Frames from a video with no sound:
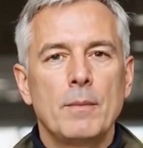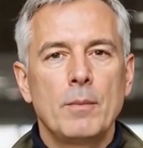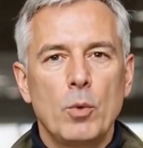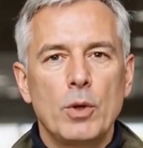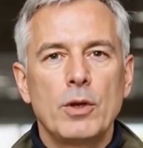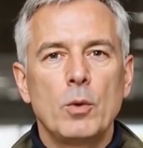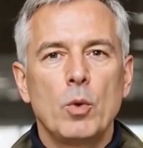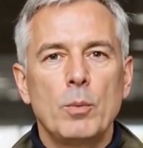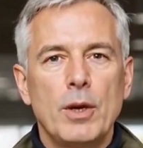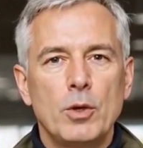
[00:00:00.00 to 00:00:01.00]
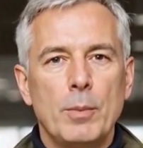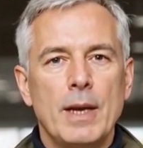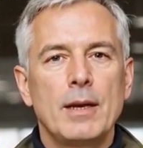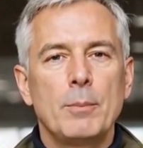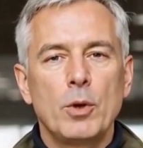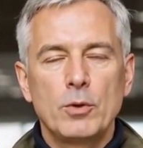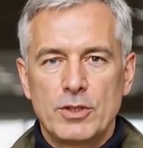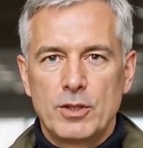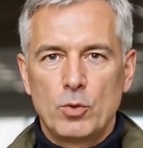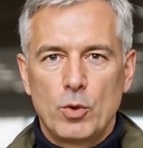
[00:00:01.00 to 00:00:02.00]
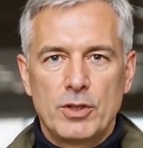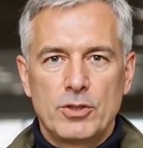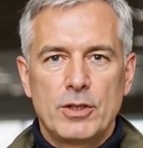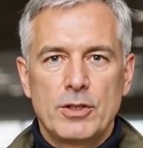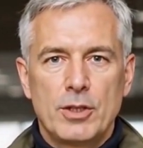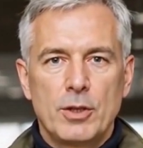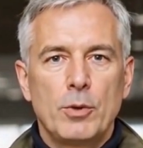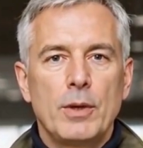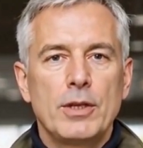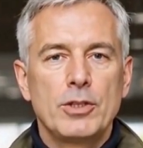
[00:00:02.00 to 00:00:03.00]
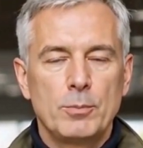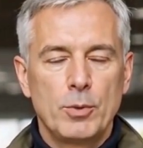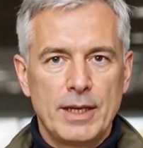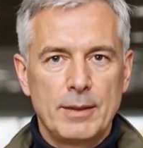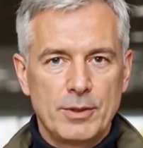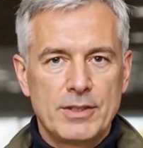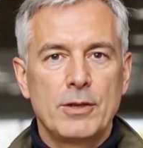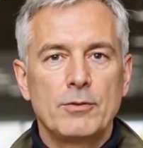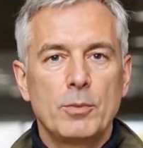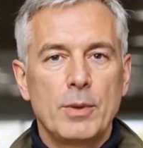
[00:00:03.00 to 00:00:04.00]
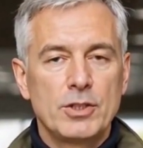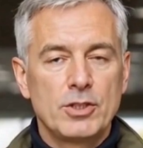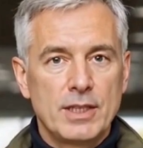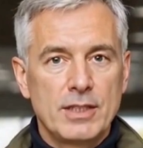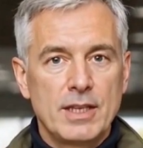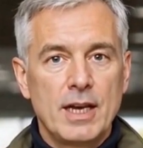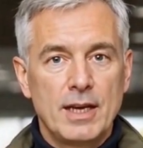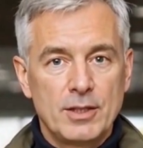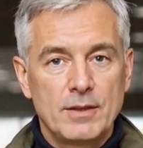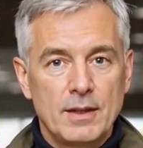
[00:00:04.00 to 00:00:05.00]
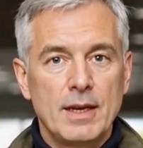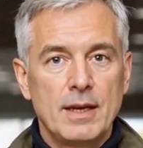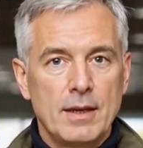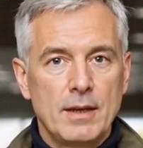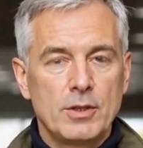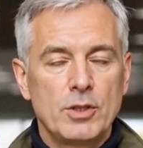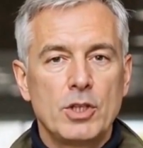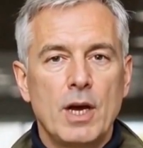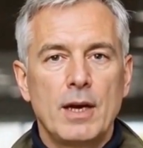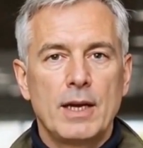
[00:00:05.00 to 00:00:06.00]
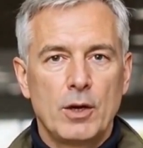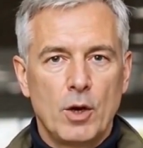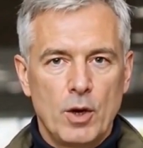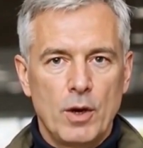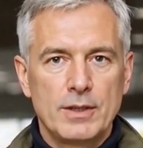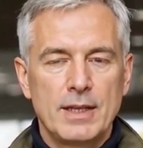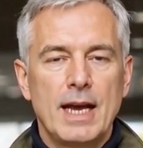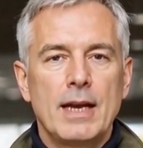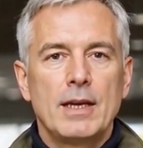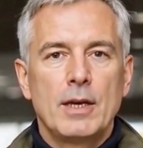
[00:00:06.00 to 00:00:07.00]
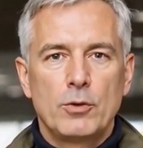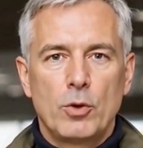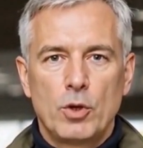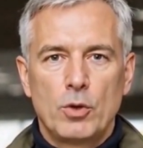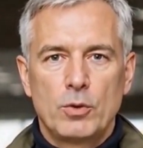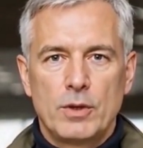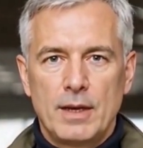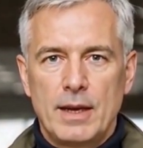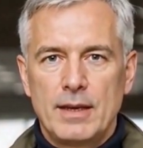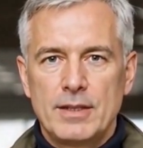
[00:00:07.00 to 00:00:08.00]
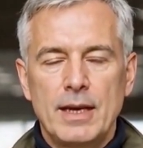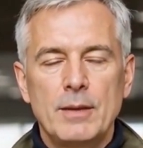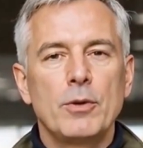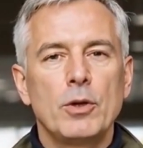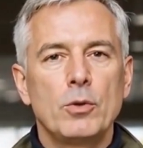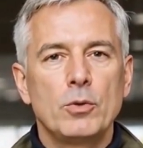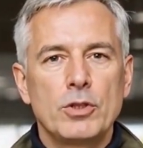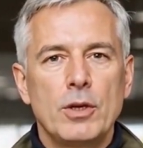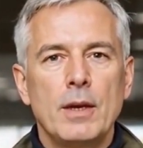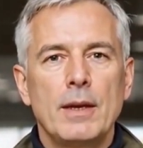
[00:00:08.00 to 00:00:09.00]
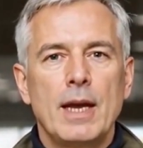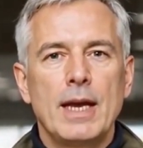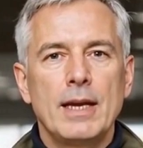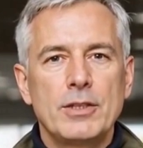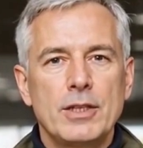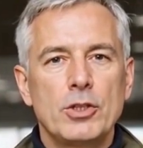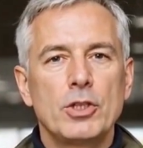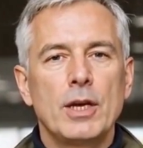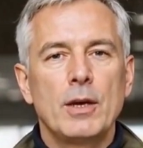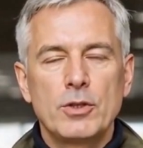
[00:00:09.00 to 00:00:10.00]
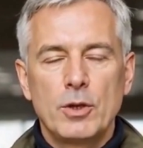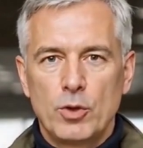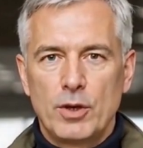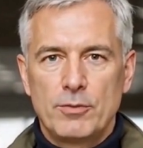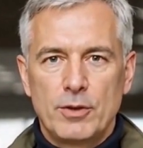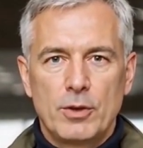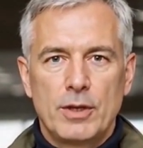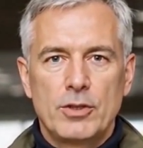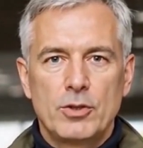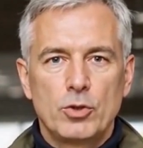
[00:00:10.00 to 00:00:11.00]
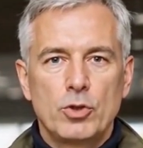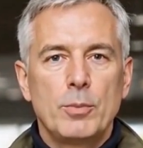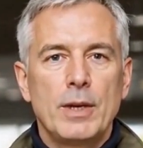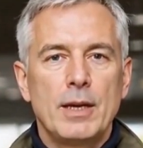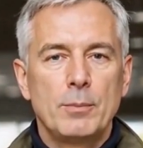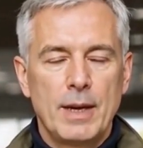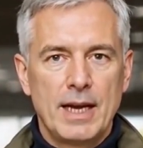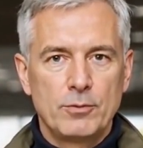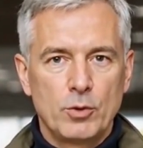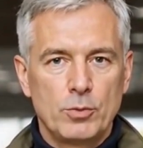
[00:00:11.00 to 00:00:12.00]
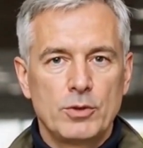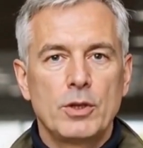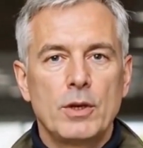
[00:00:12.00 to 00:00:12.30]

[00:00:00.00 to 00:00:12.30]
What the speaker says: Was the woman who made the post in question deliberately spreading misinformation as a kind of shock and awe tactic of her own to get views, likes, and shares across various social media platforms?